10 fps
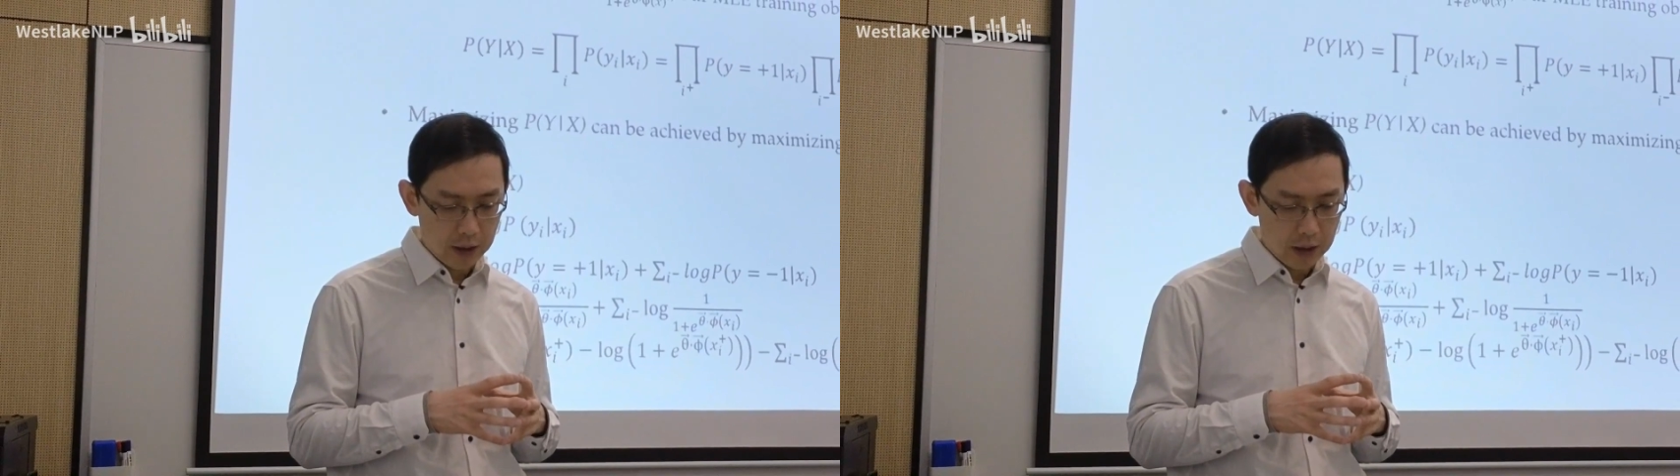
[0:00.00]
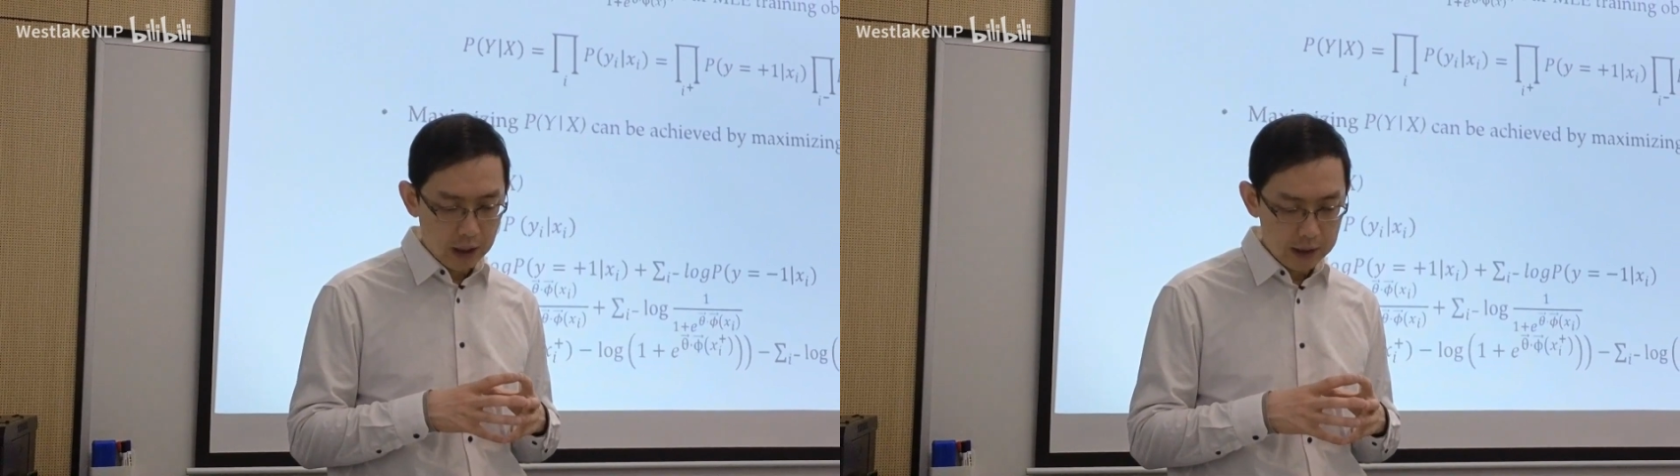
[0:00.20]

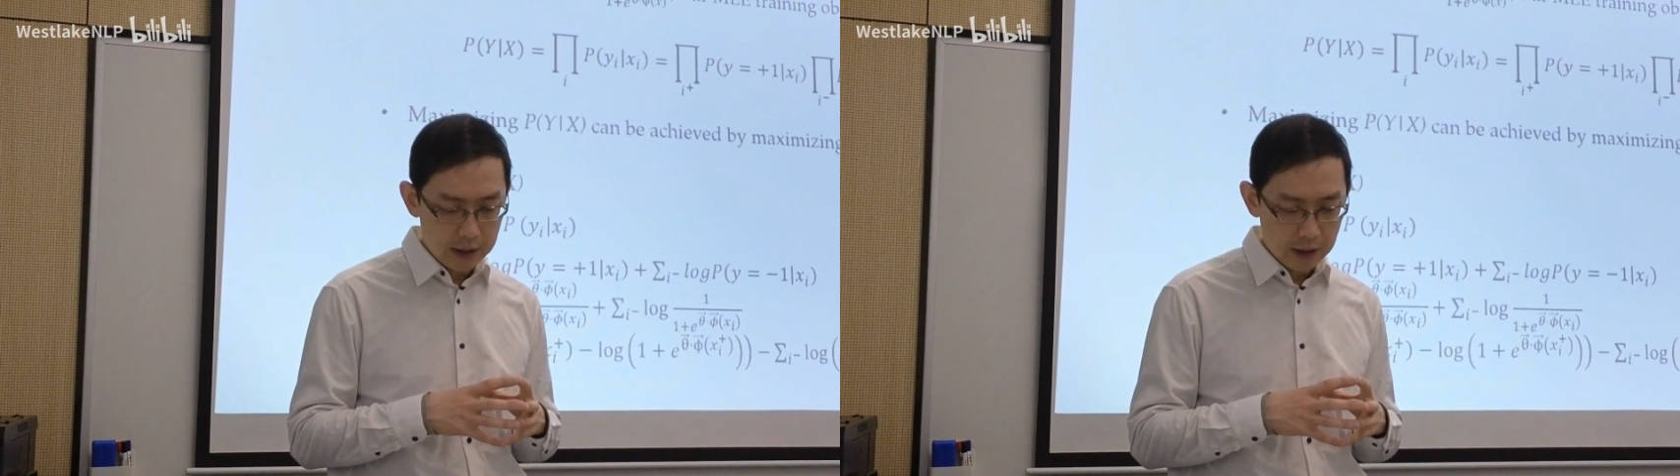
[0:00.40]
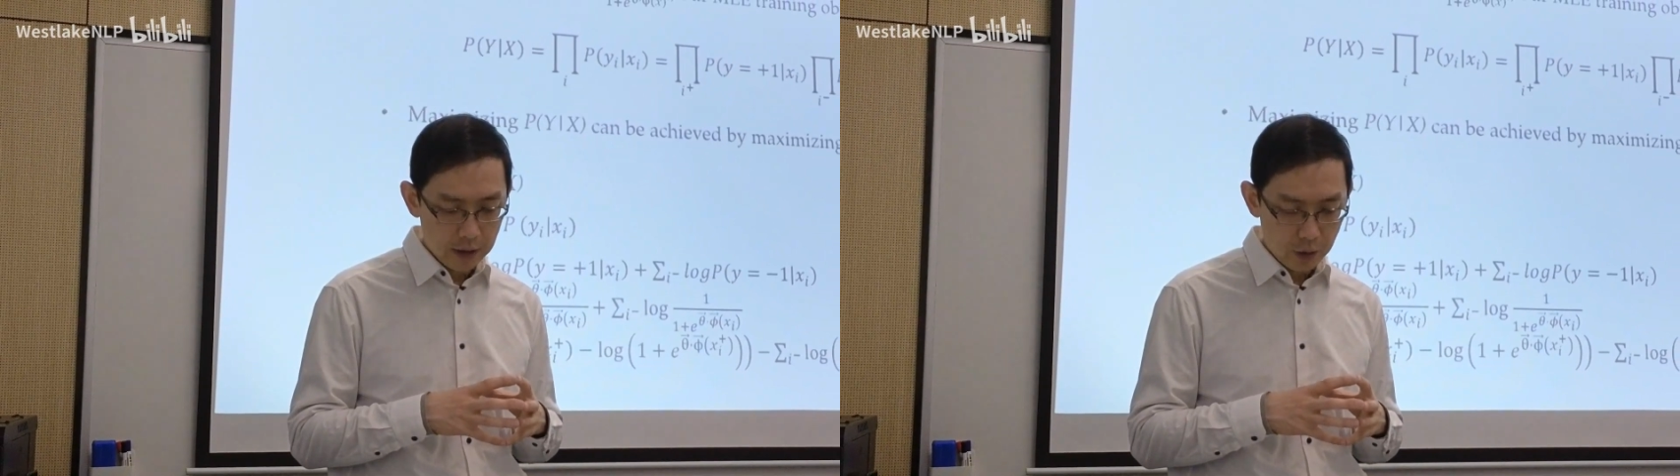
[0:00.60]
let's
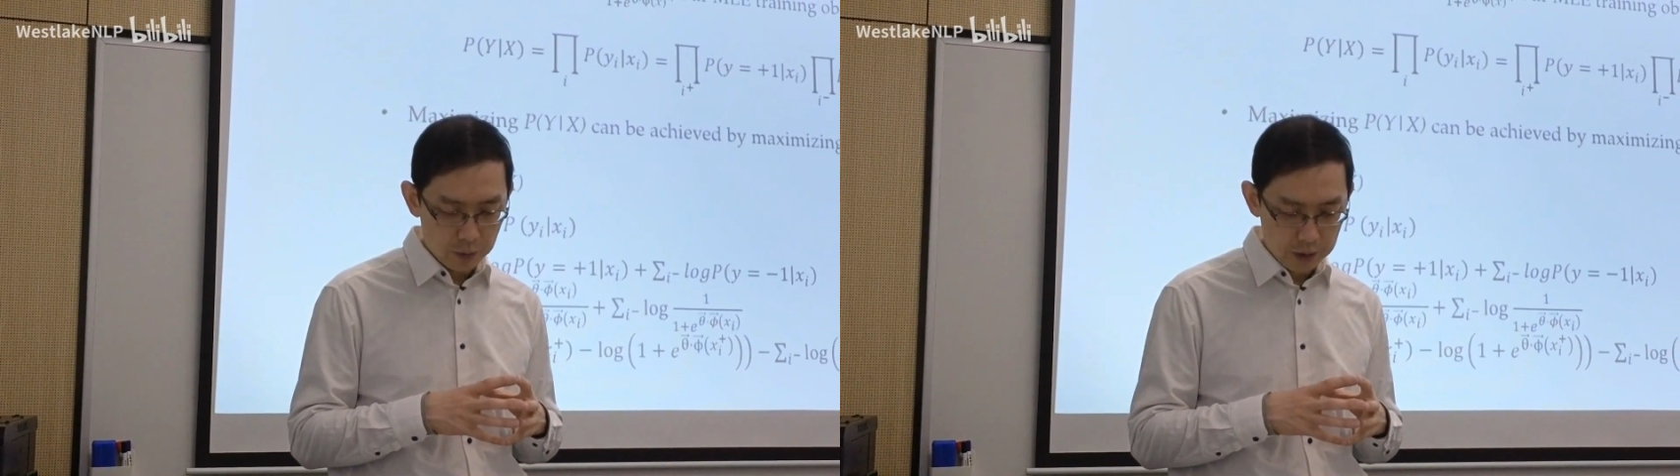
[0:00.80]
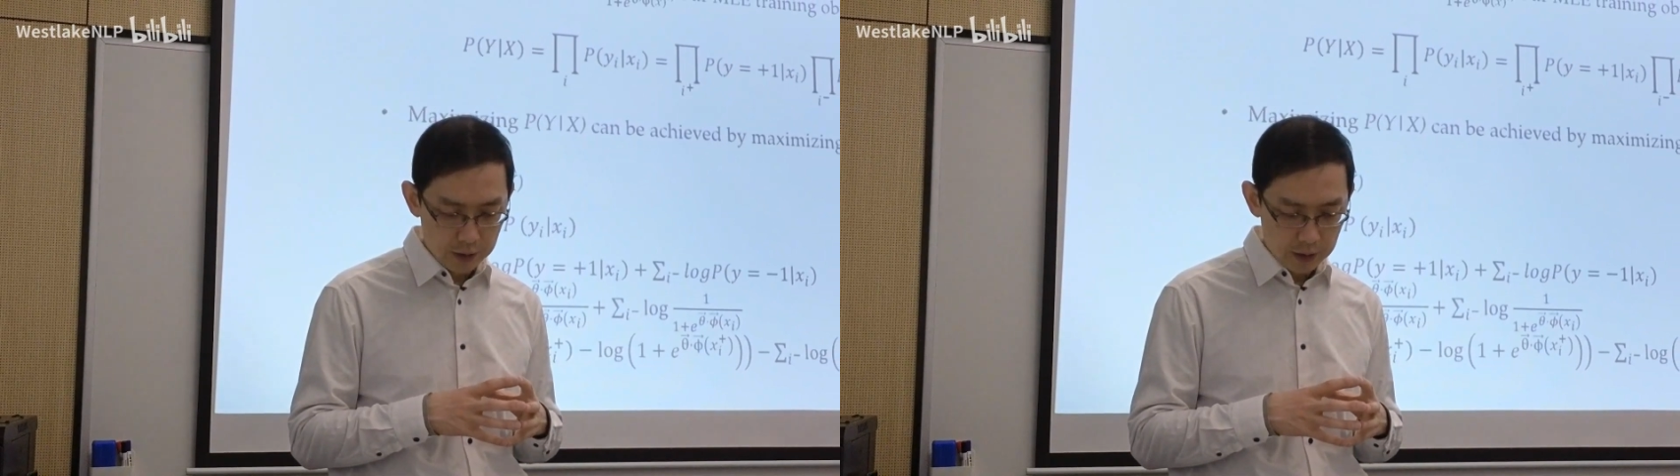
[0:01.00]

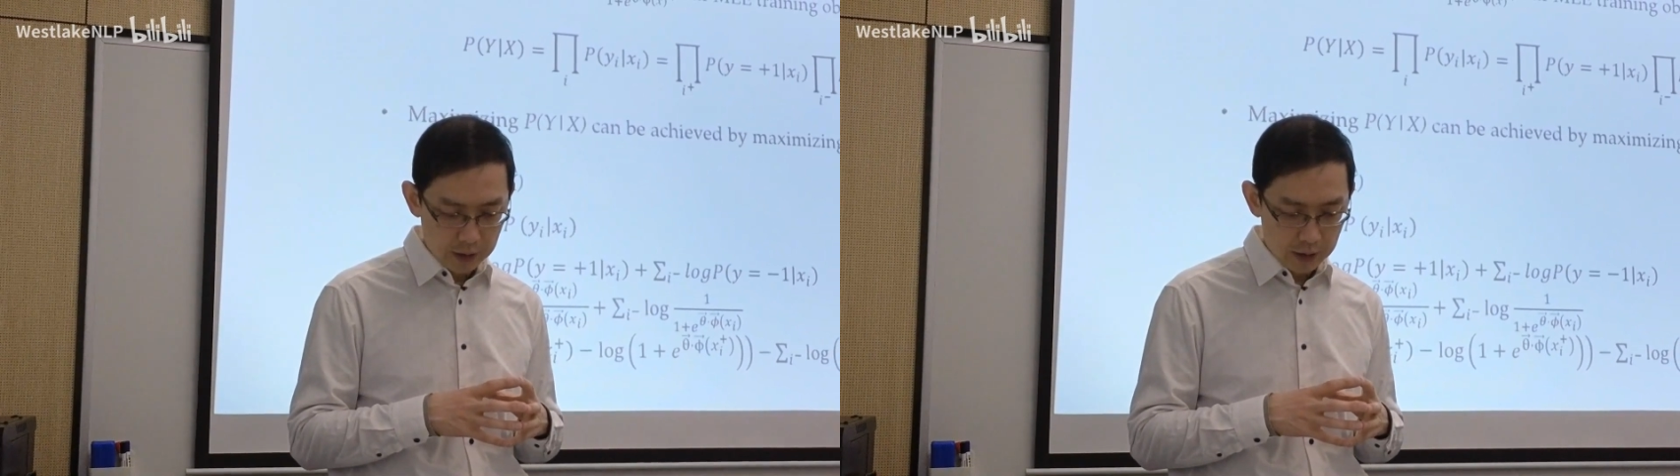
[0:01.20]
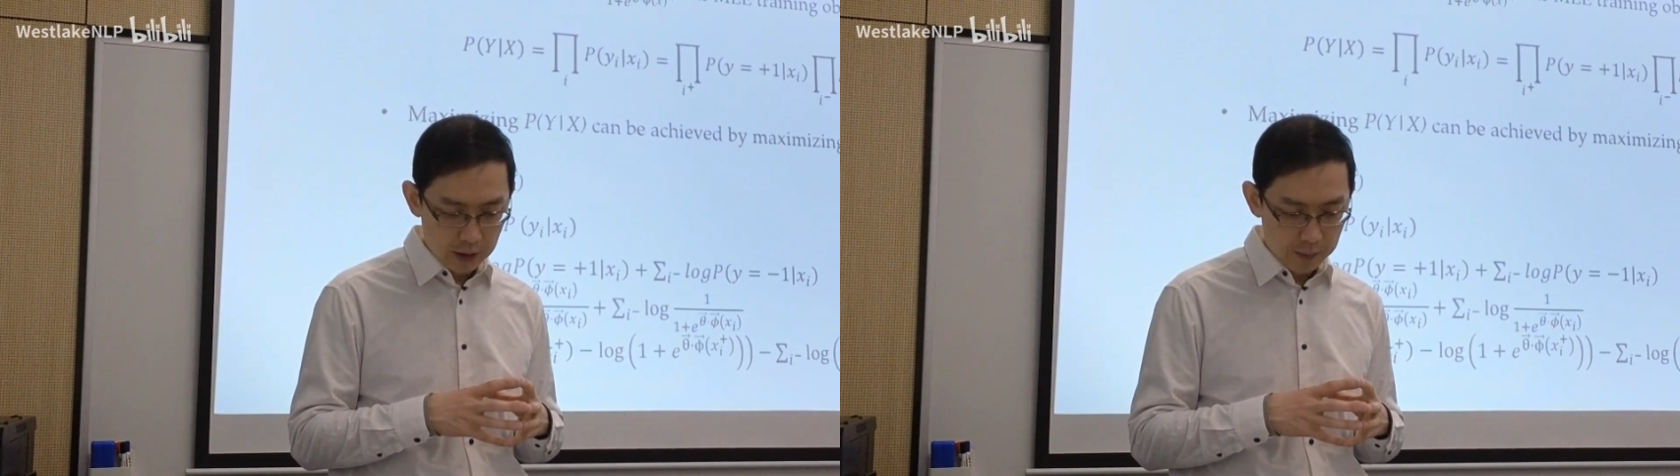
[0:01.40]
denote
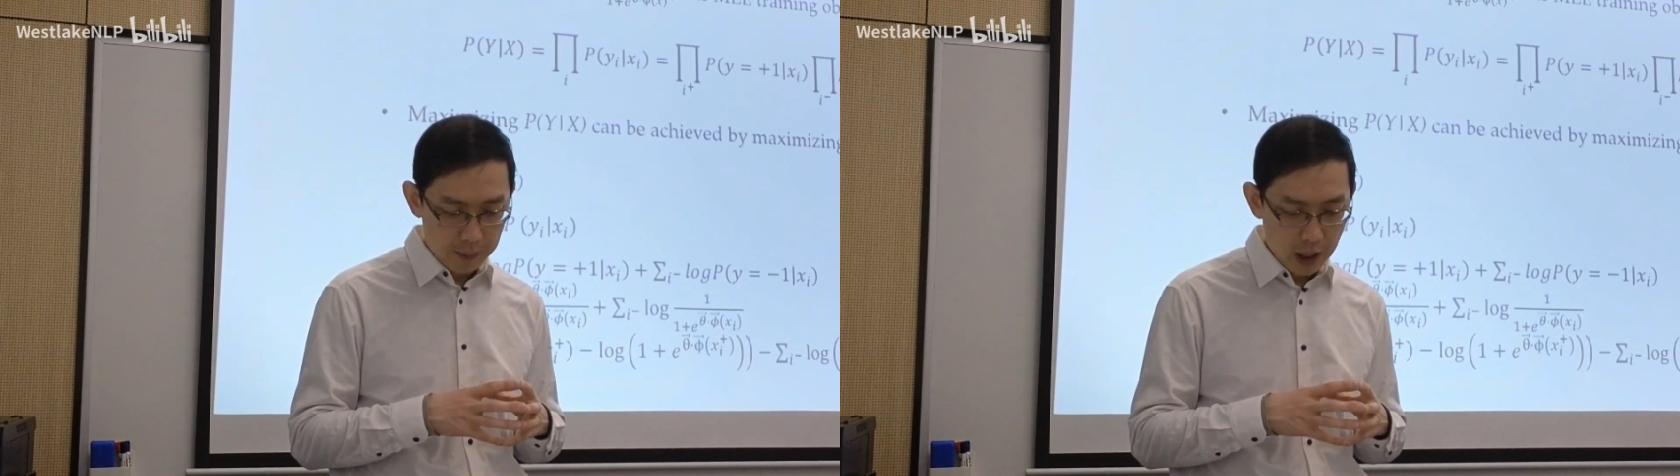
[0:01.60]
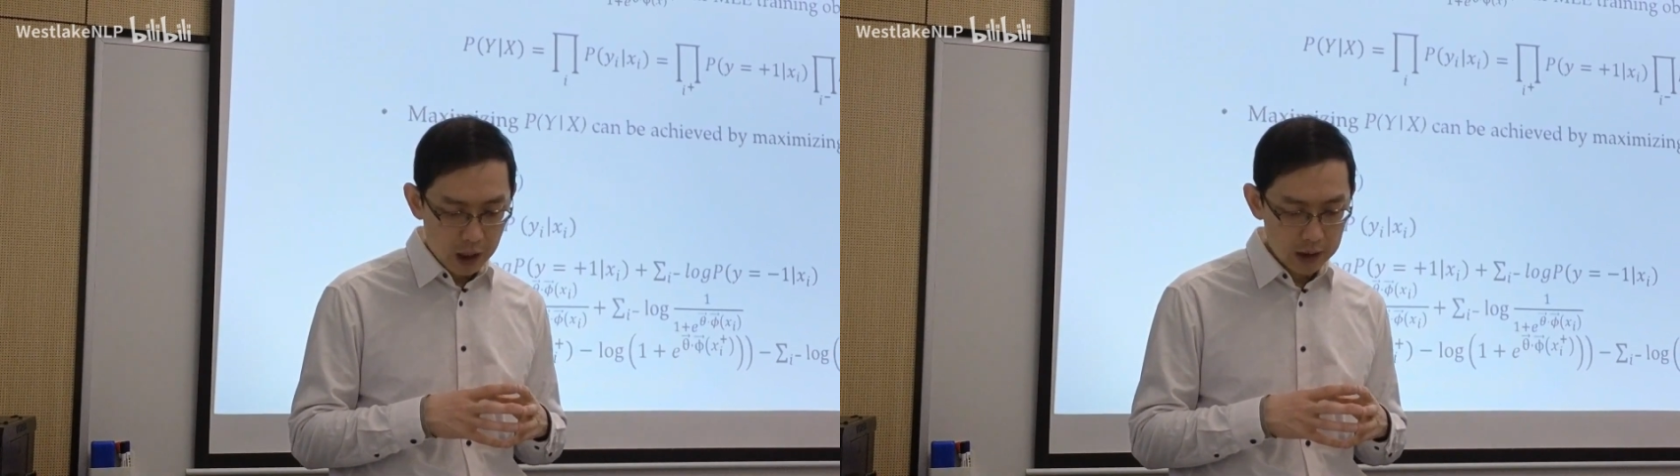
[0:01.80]
the
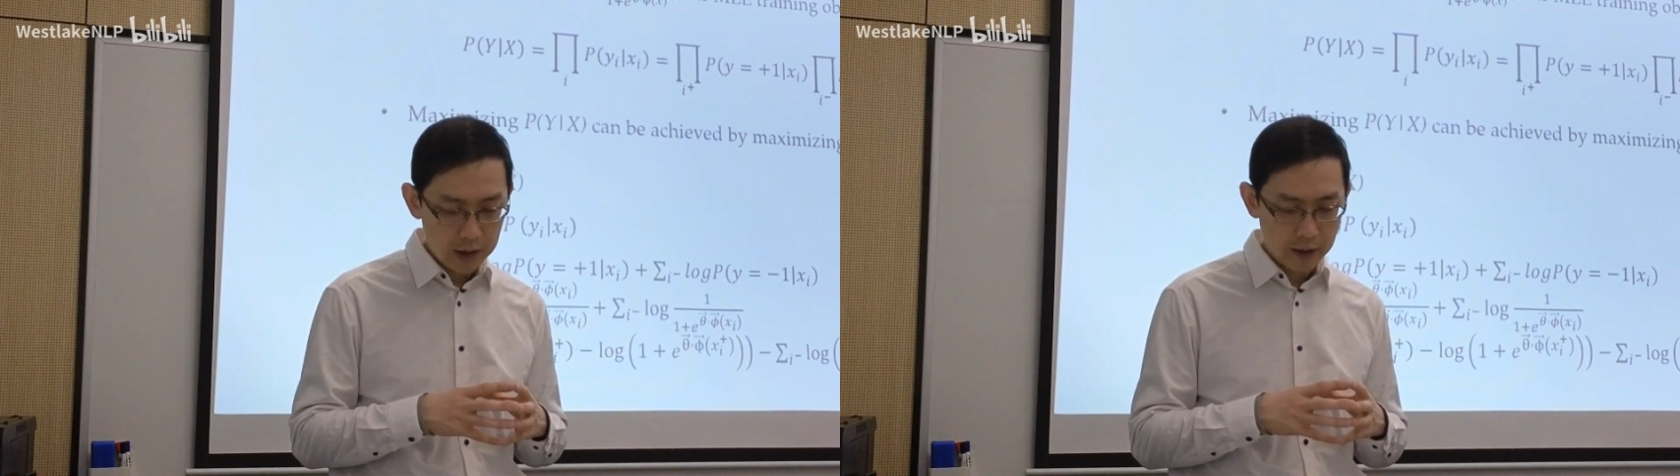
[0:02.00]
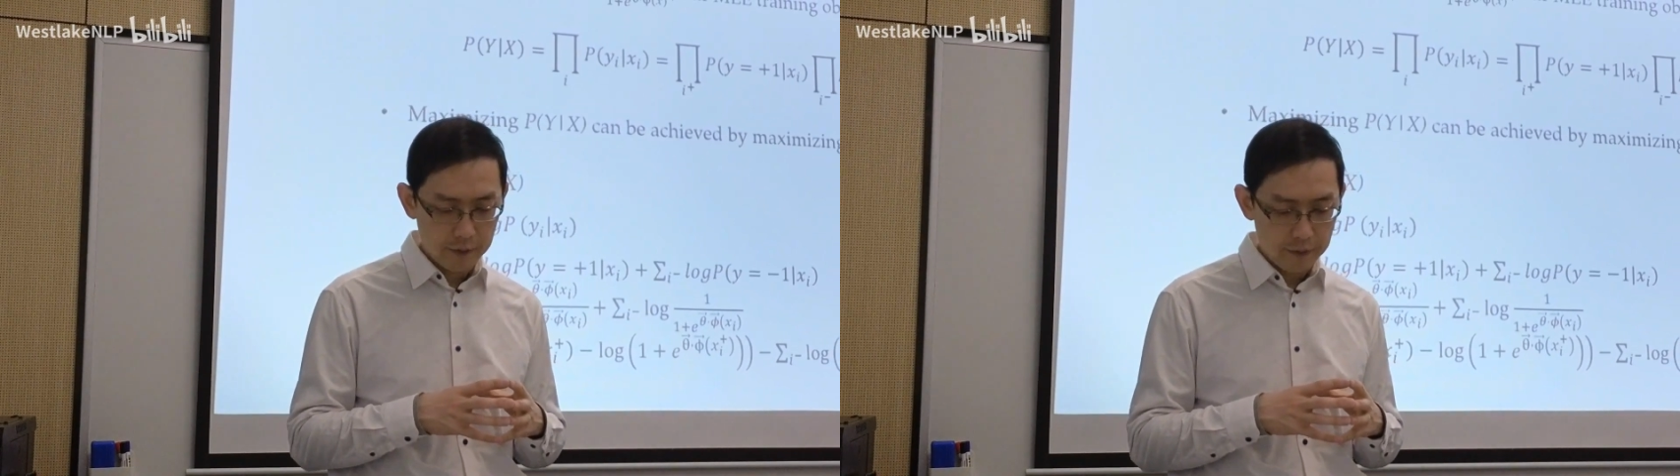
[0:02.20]

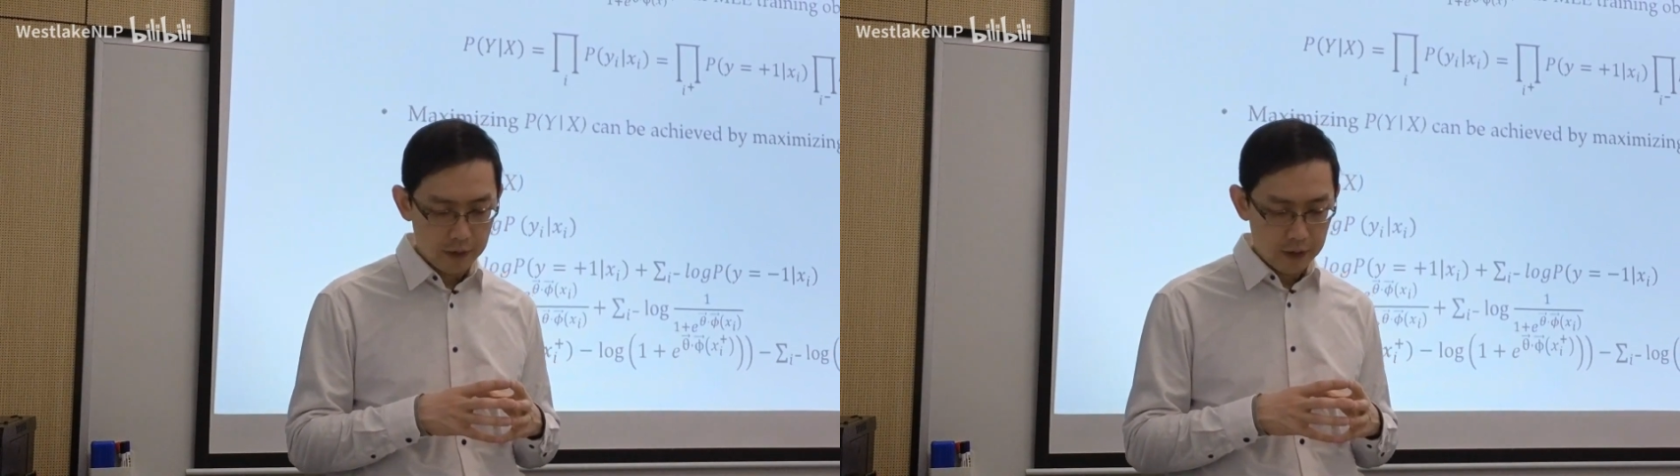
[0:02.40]
positive